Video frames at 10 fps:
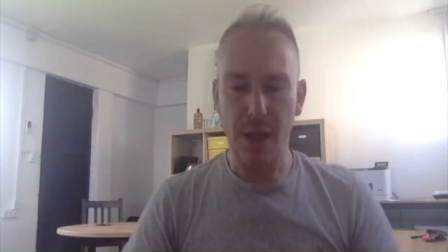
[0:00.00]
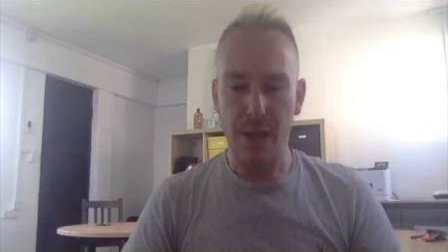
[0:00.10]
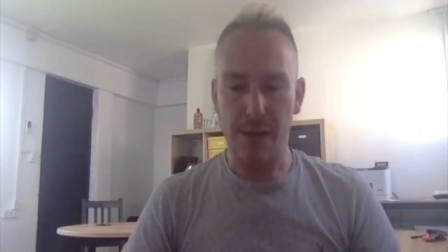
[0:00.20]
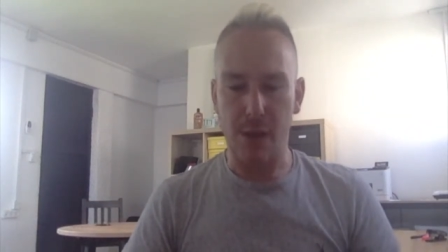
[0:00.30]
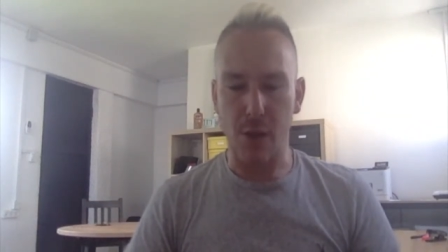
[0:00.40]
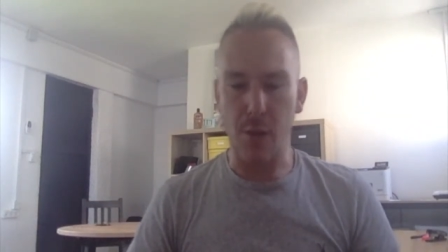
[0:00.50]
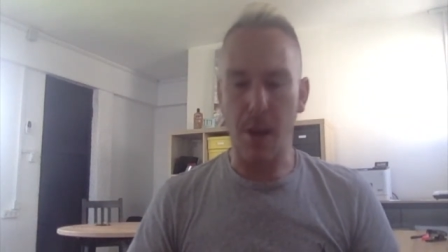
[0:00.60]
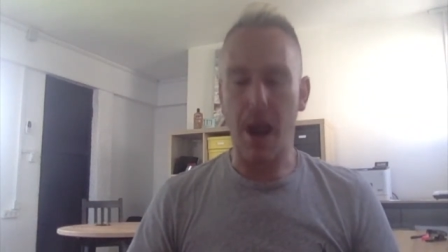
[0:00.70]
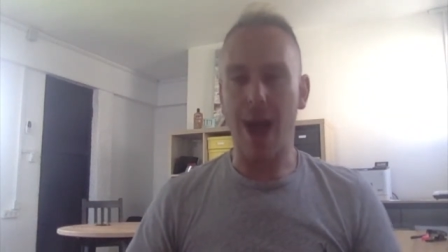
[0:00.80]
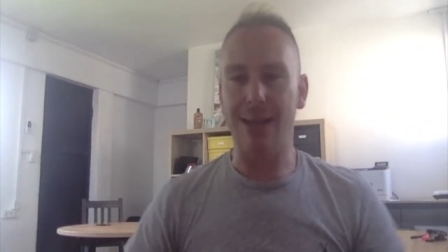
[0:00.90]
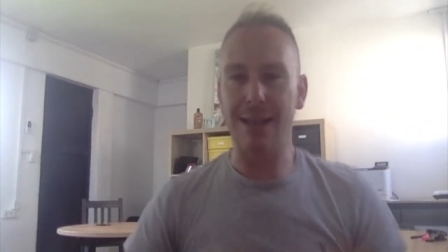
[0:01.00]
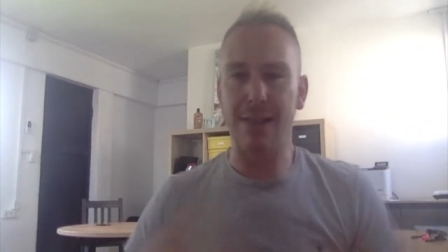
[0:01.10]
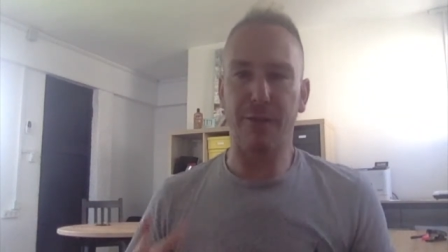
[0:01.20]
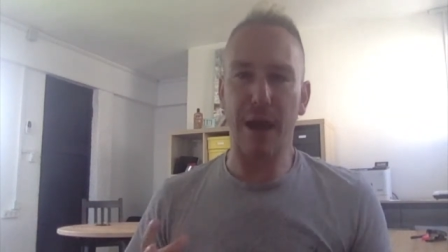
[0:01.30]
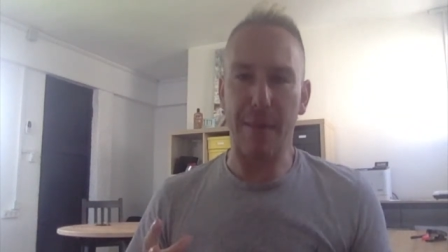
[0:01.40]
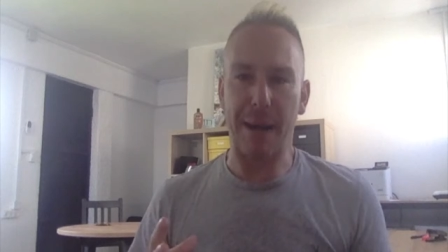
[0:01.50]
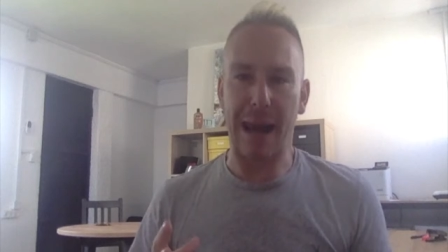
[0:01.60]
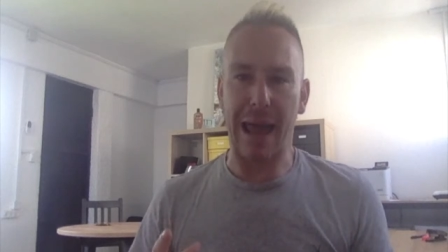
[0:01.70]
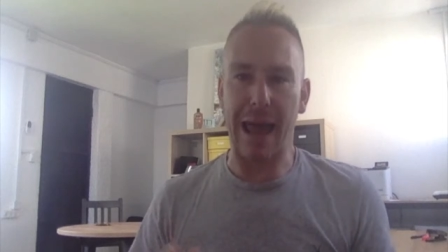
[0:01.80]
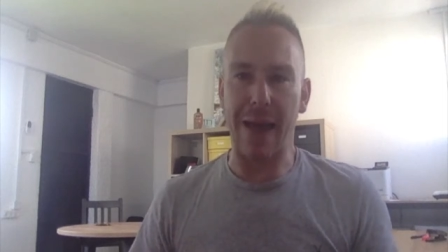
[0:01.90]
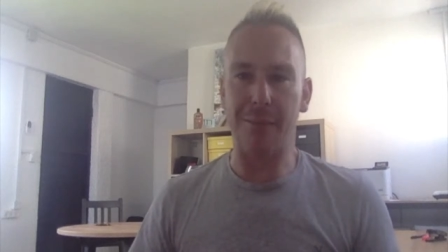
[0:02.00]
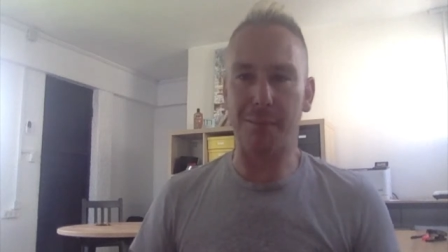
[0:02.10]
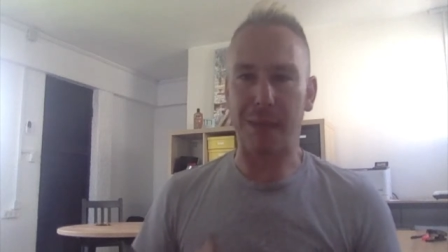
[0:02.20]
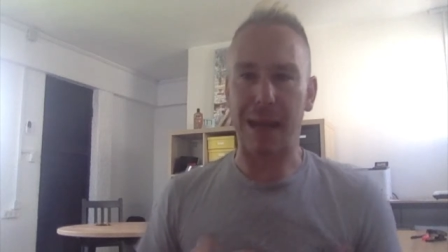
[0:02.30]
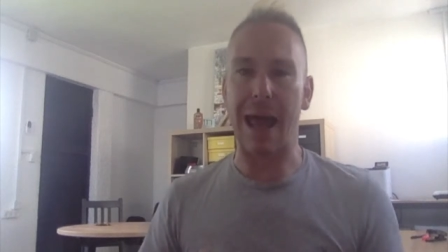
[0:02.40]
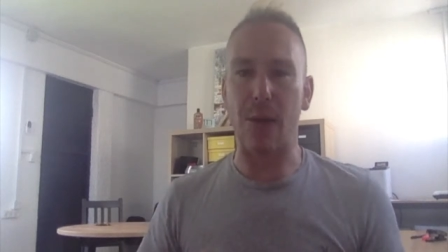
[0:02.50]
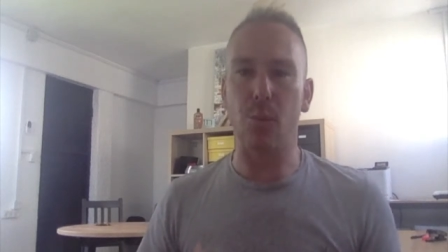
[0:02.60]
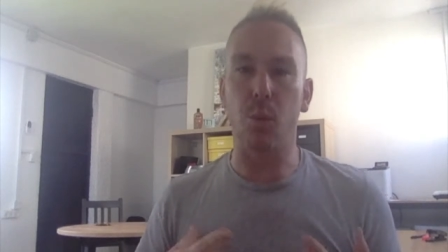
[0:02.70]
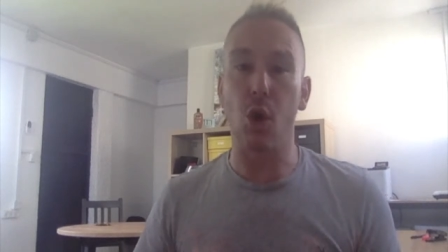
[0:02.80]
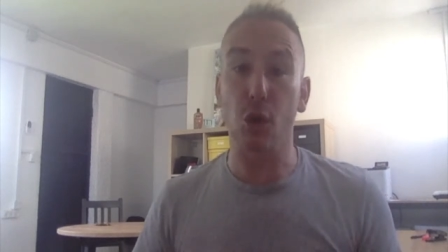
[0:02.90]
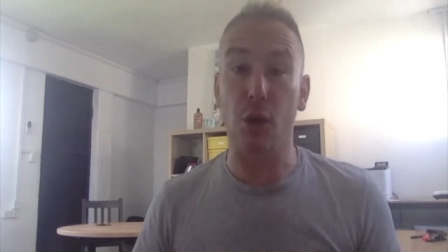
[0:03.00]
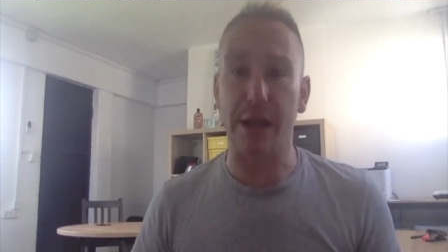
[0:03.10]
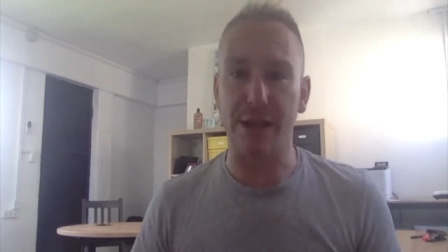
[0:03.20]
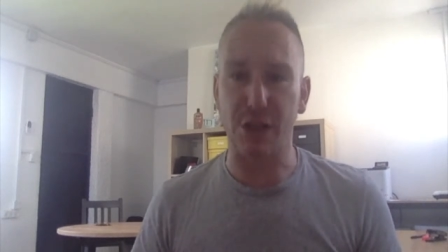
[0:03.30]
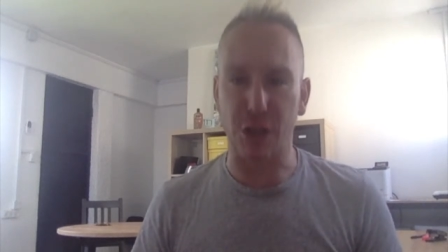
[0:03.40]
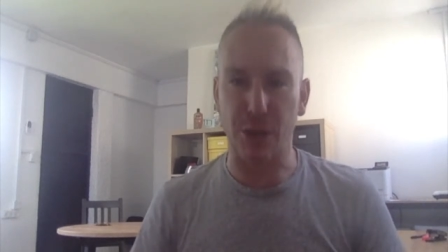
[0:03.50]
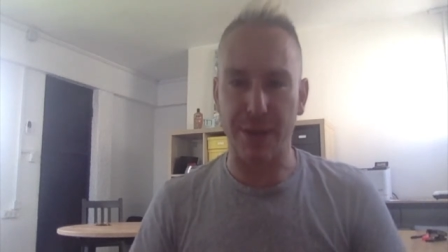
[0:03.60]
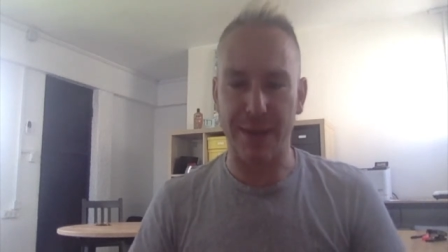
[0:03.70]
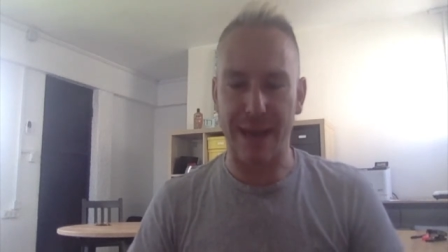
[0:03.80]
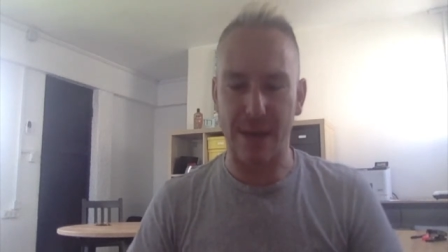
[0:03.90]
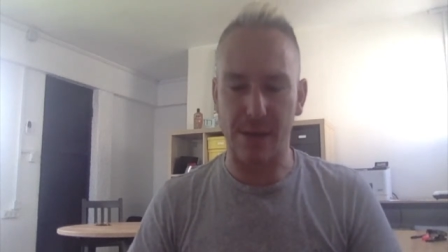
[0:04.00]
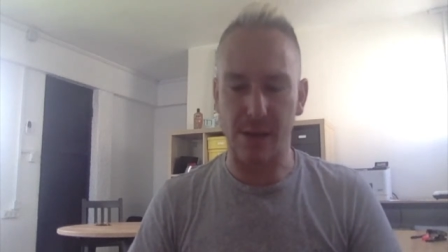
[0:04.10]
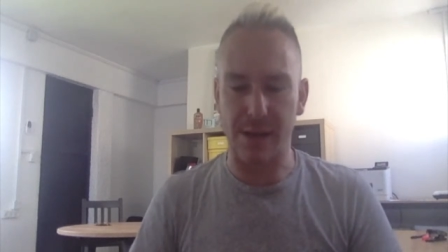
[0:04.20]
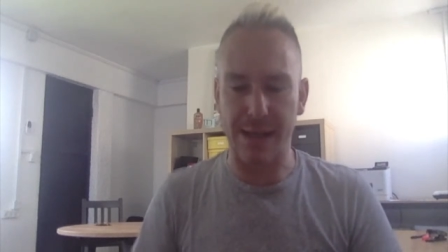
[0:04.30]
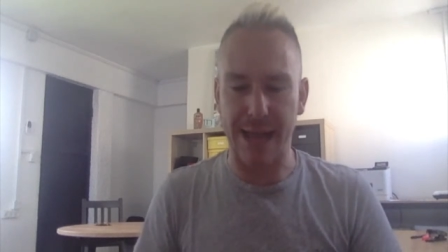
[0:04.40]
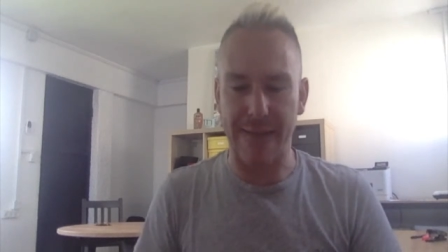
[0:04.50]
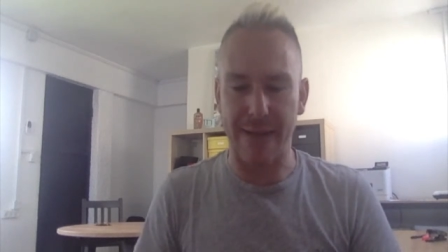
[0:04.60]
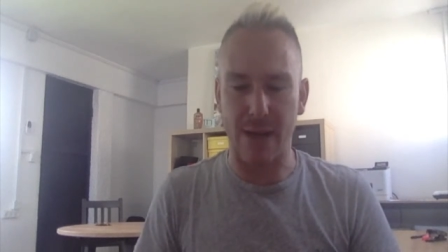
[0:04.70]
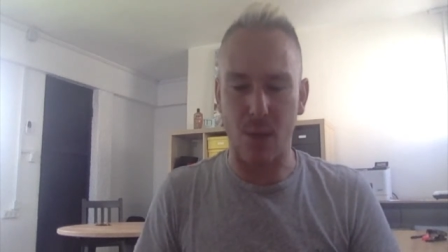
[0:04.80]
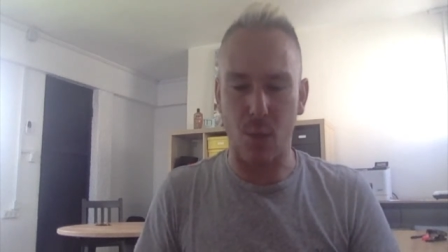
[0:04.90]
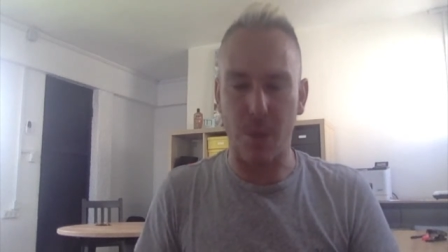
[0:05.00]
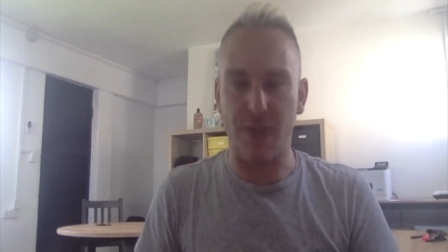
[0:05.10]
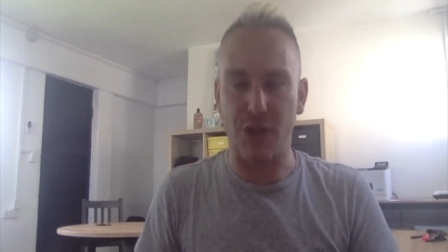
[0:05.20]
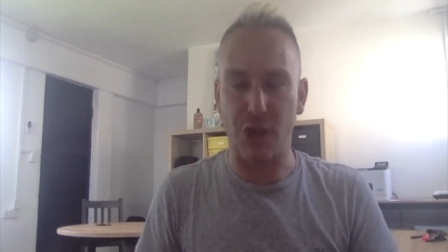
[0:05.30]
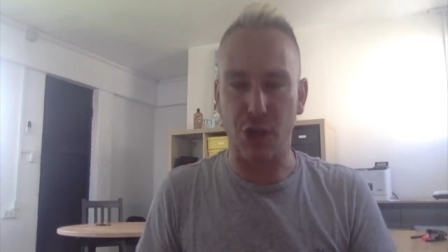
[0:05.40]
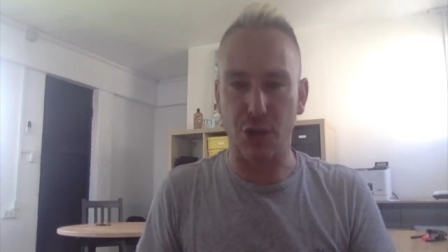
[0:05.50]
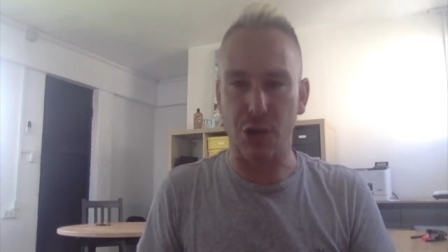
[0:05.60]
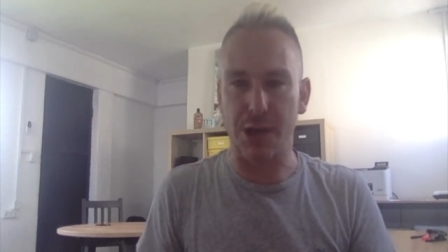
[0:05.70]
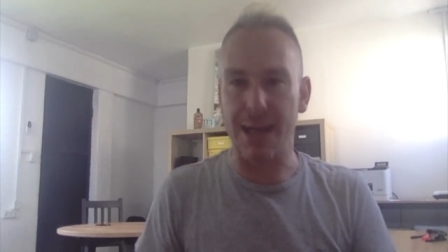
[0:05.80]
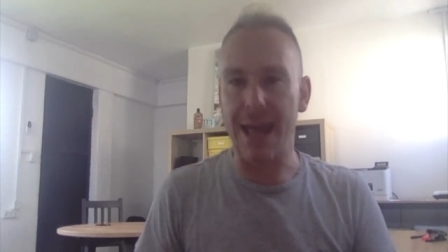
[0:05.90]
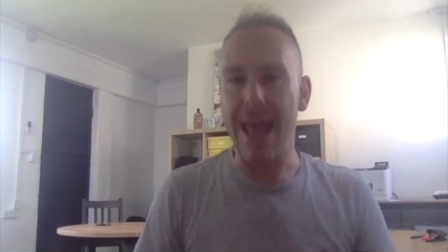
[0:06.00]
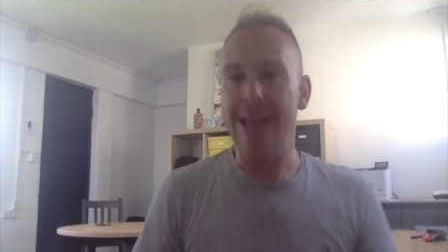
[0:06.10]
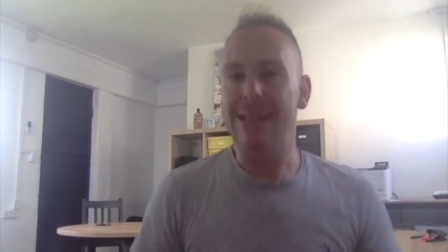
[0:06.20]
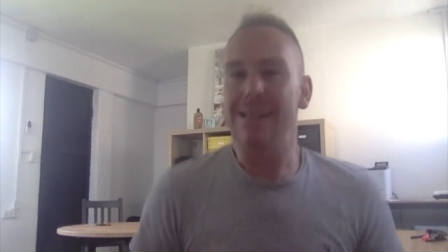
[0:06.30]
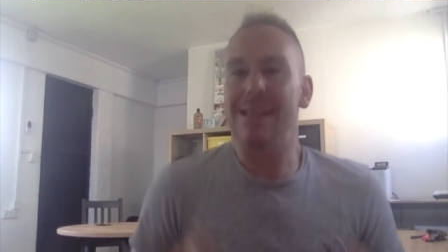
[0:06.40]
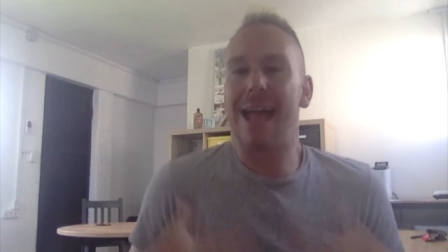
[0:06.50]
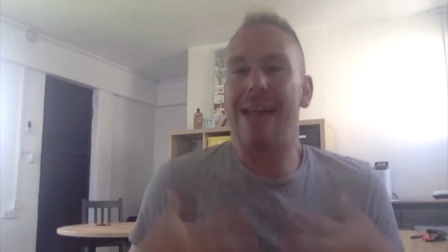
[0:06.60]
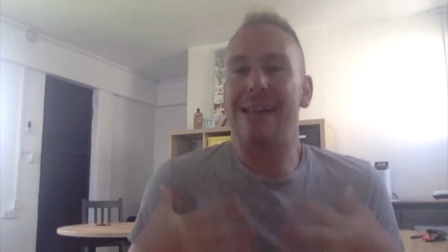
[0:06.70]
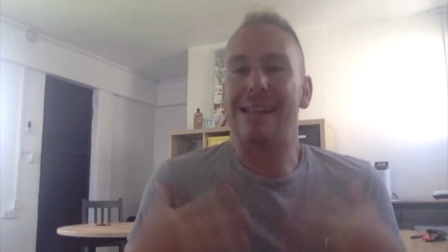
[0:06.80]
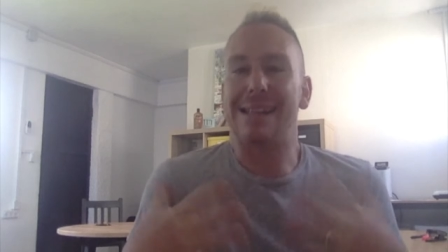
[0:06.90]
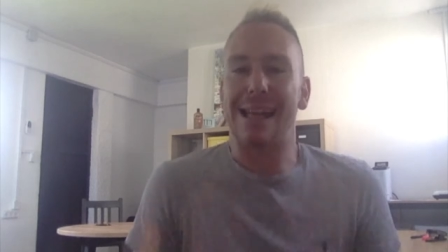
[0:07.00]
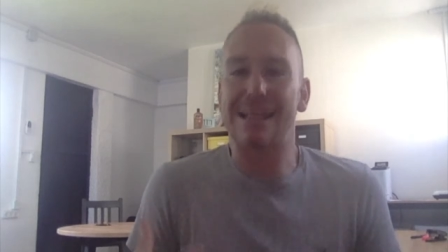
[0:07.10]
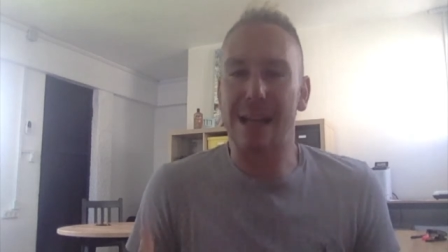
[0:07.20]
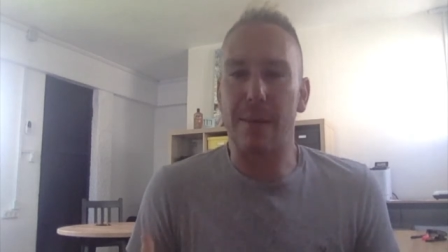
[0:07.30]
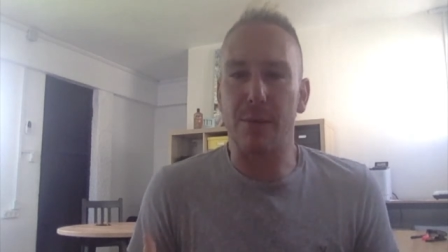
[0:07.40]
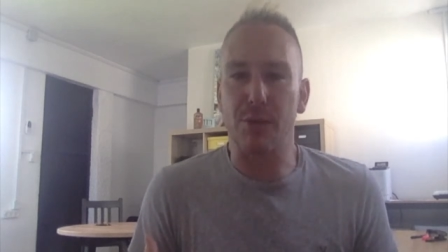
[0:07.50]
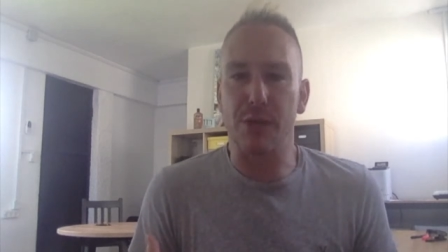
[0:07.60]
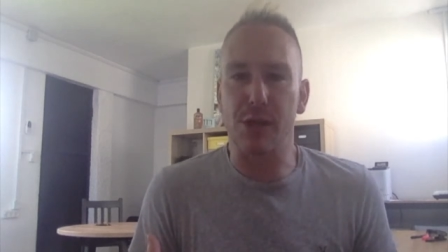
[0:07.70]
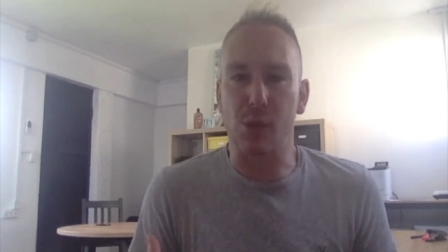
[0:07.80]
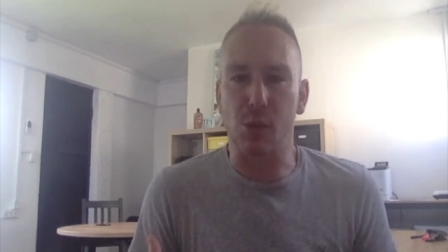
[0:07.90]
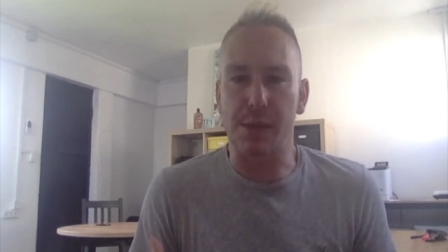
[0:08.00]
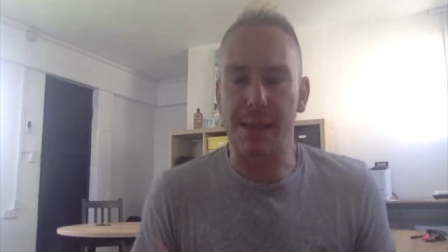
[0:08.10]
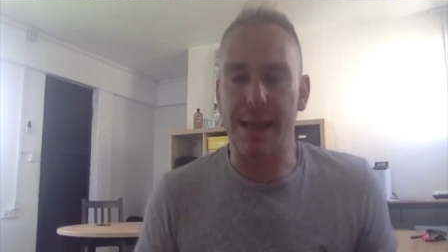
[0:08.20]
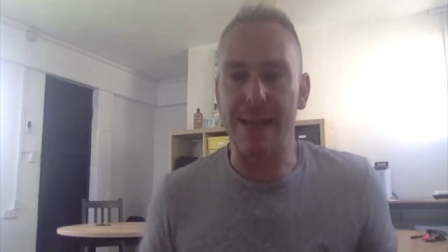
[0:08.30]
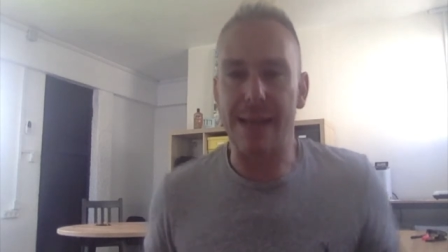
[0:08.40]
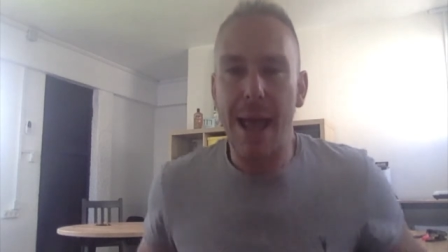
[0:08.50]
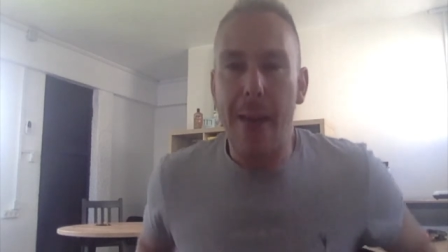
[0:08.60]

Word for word: So, identify a plan, plan what you're going to do in the outside area with children, and set up the resources.